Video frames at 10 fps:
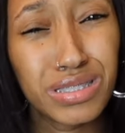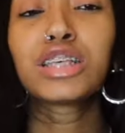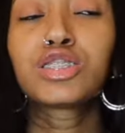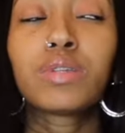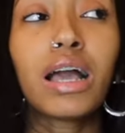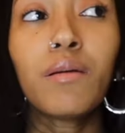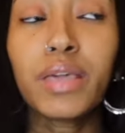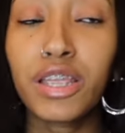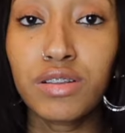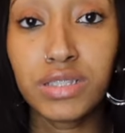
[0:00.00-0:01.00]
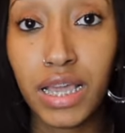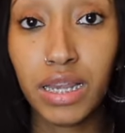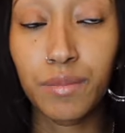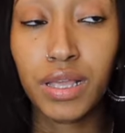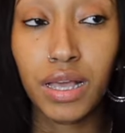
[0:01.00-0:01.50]
And so now I'm
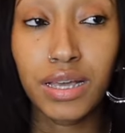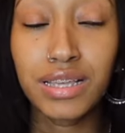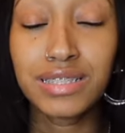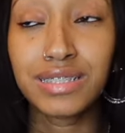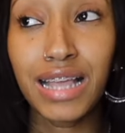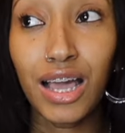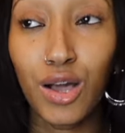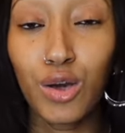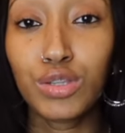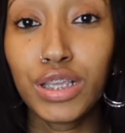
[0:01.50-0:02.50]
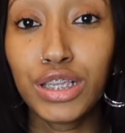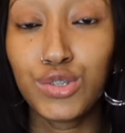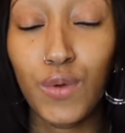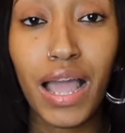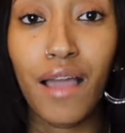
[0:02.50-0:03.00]
irritated, because not only
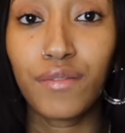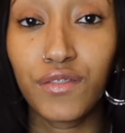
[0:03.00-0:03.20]
do I have